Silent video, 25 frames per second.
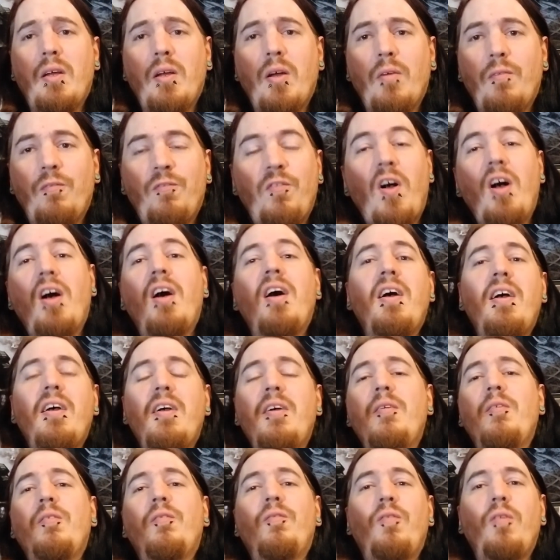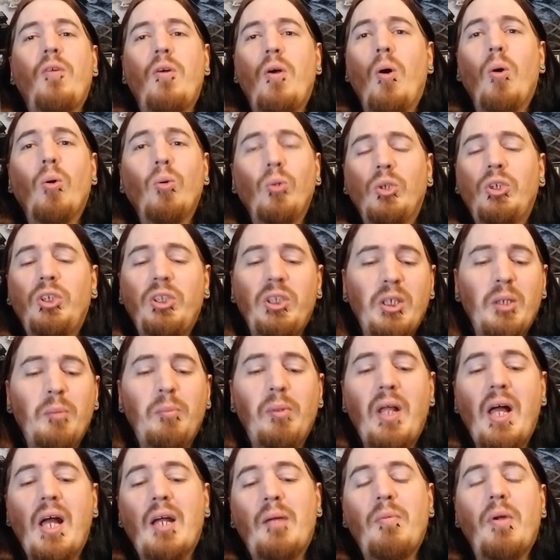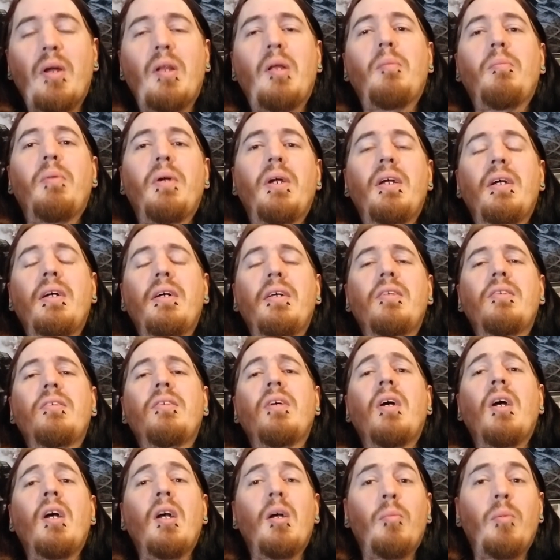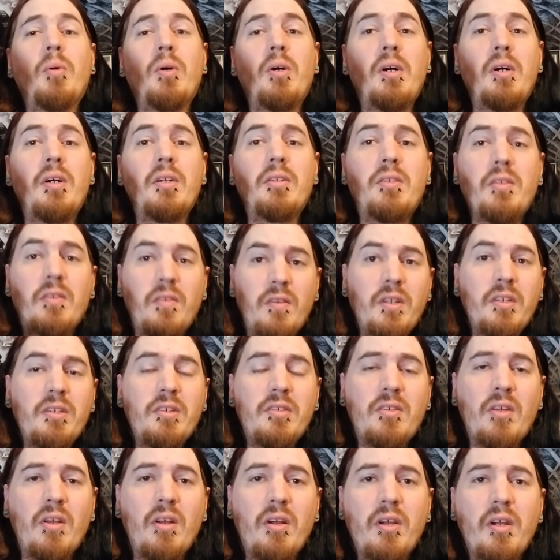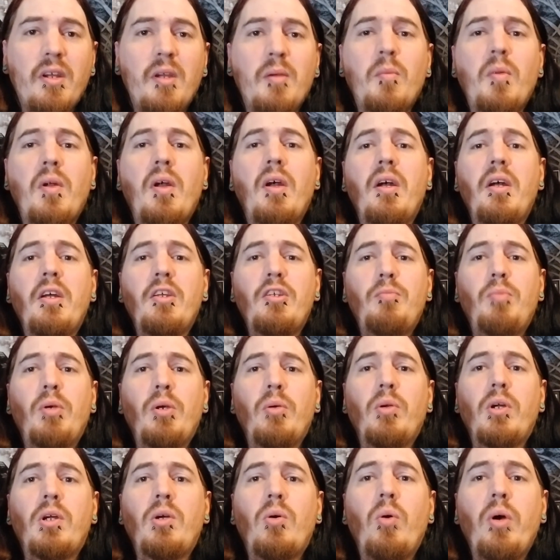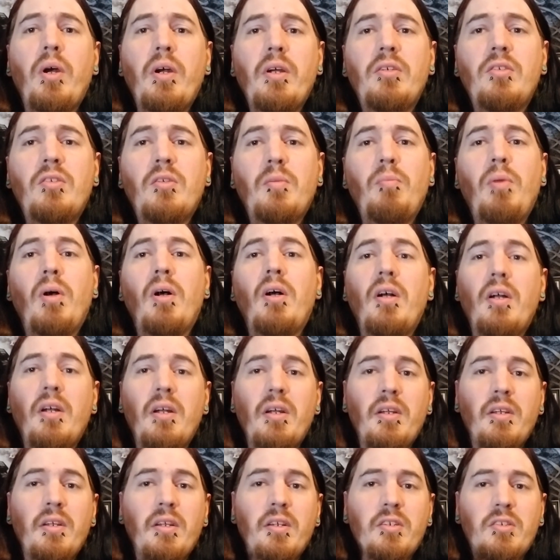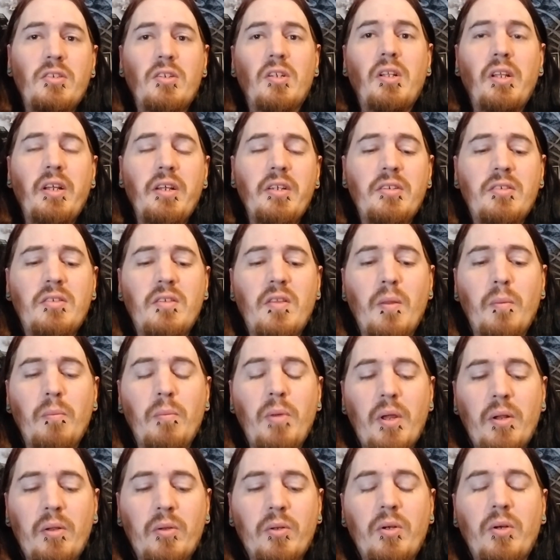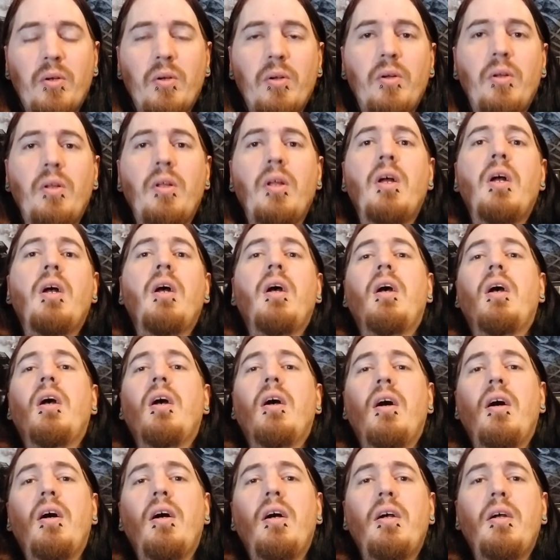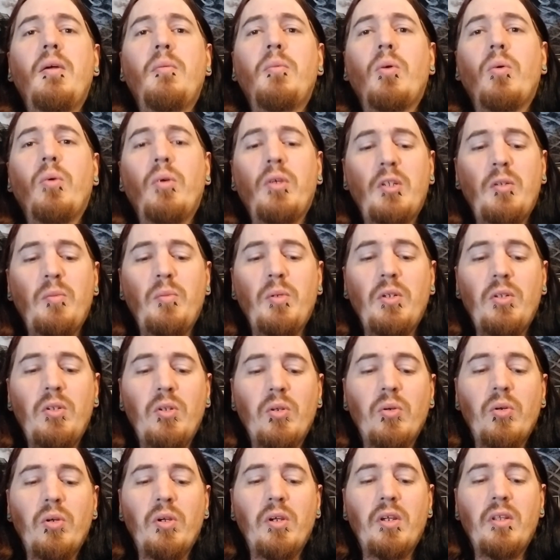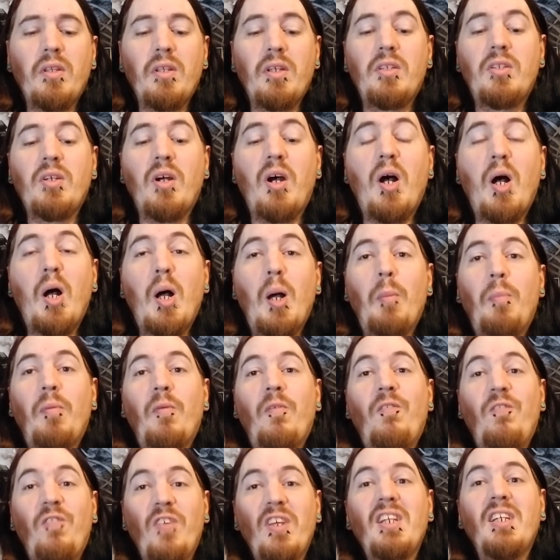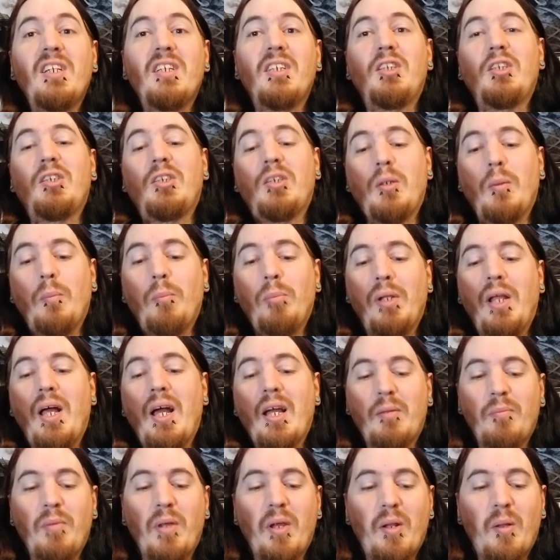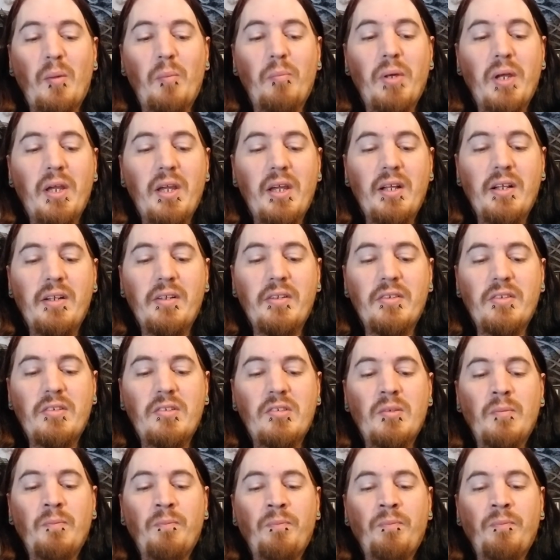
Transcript: 5 OG black metal bands, but this time, as per request by Celeste the Metal Girl, I am going to be doing the top Finnish black metal bands,